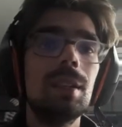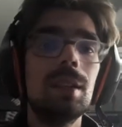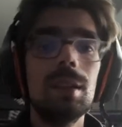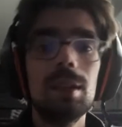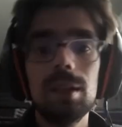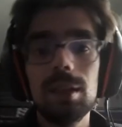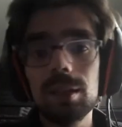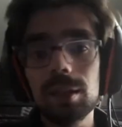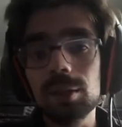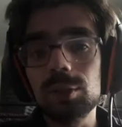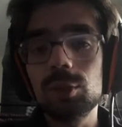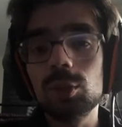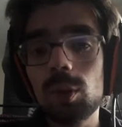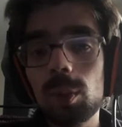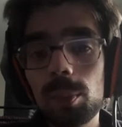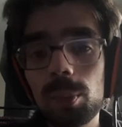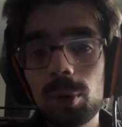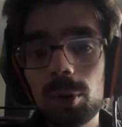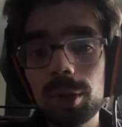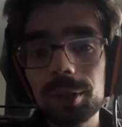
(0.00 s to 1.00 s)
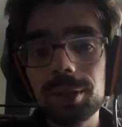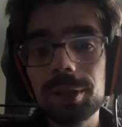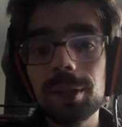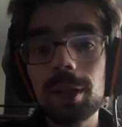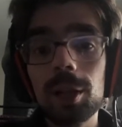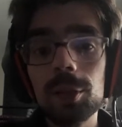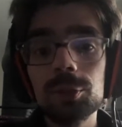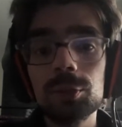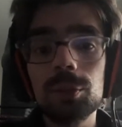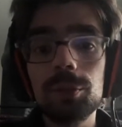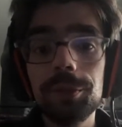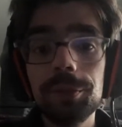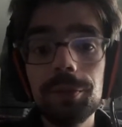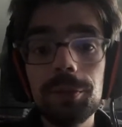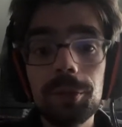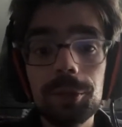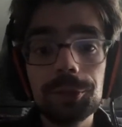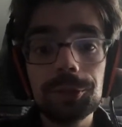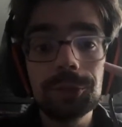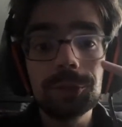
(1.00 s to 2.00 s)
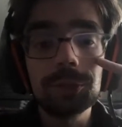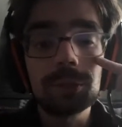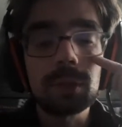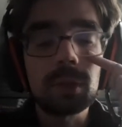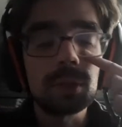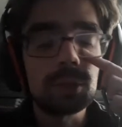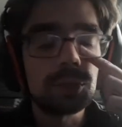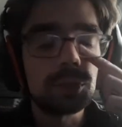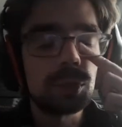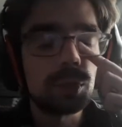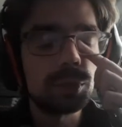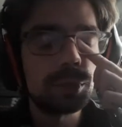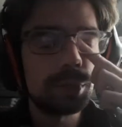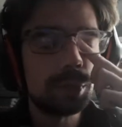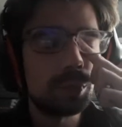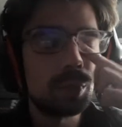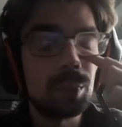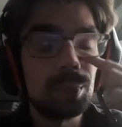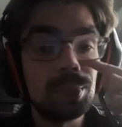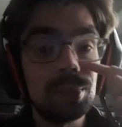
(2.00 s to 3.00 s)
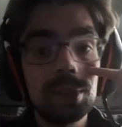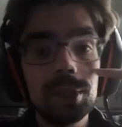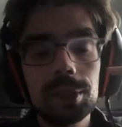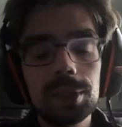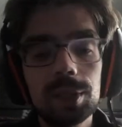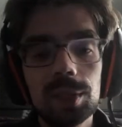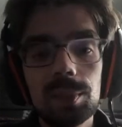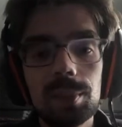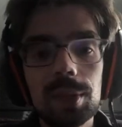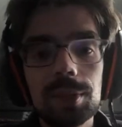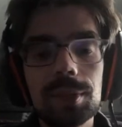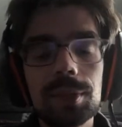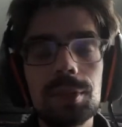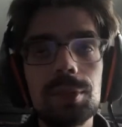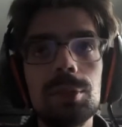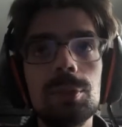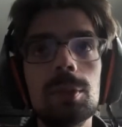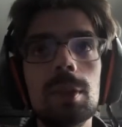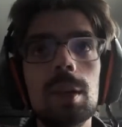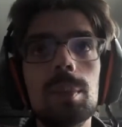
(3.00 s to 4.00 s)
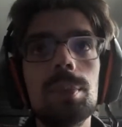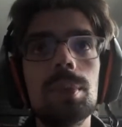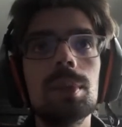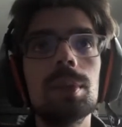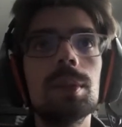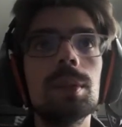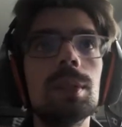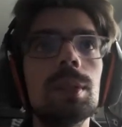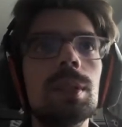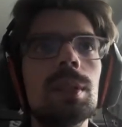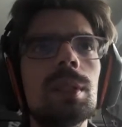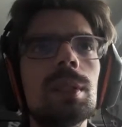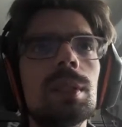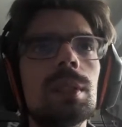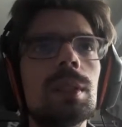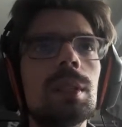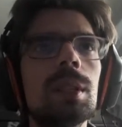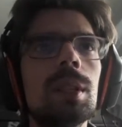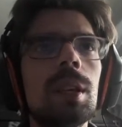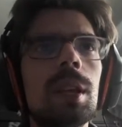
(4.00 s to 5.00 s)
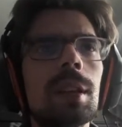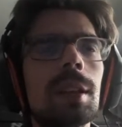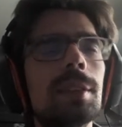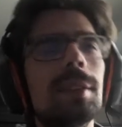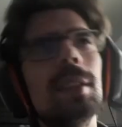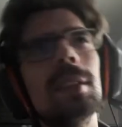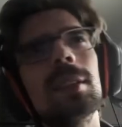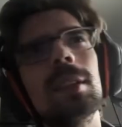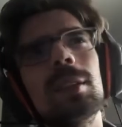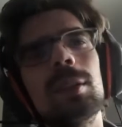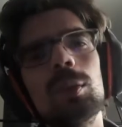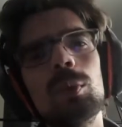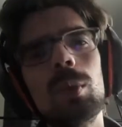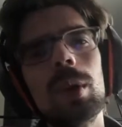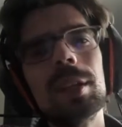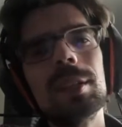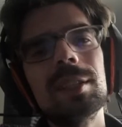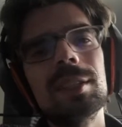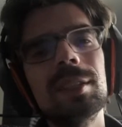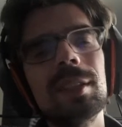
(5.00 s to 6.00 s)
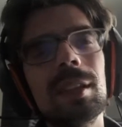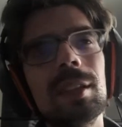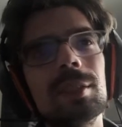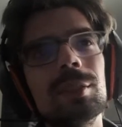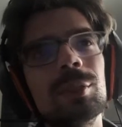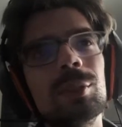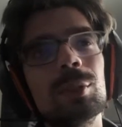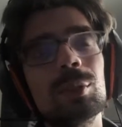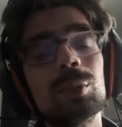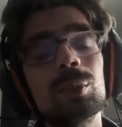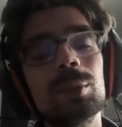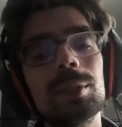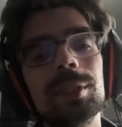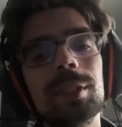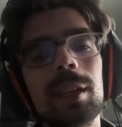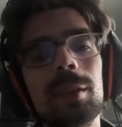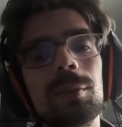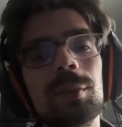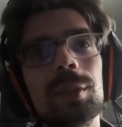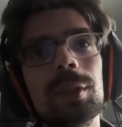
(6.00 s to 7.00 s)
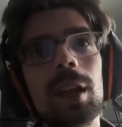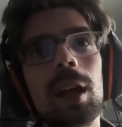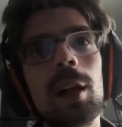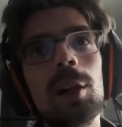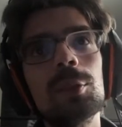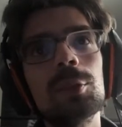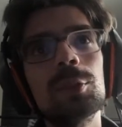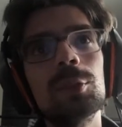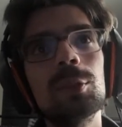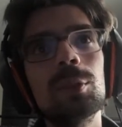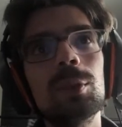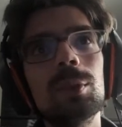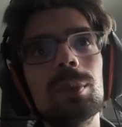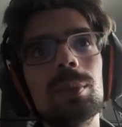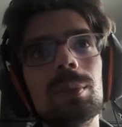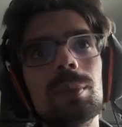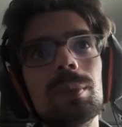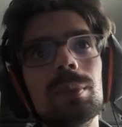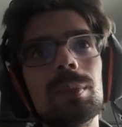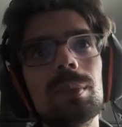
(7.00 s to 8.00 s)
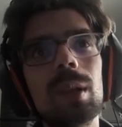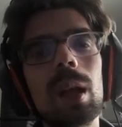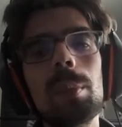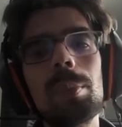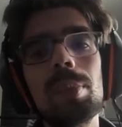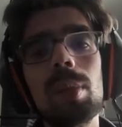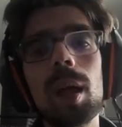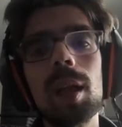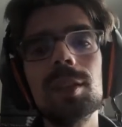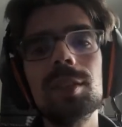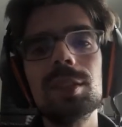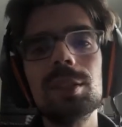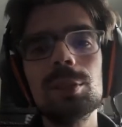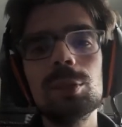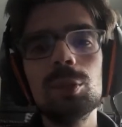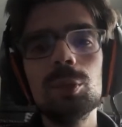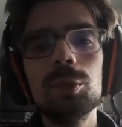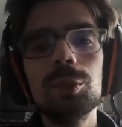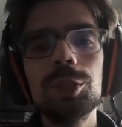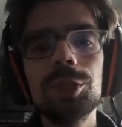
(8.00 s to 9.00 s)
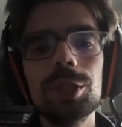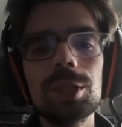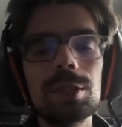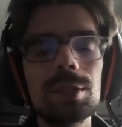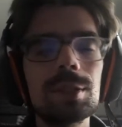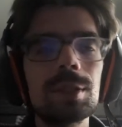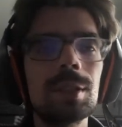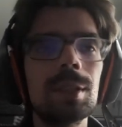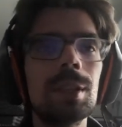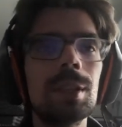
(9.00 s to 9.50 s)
and at some point it also reverses your controls, it completely messes you up. And I think that in white stance the Soul Siphon also applies illusions.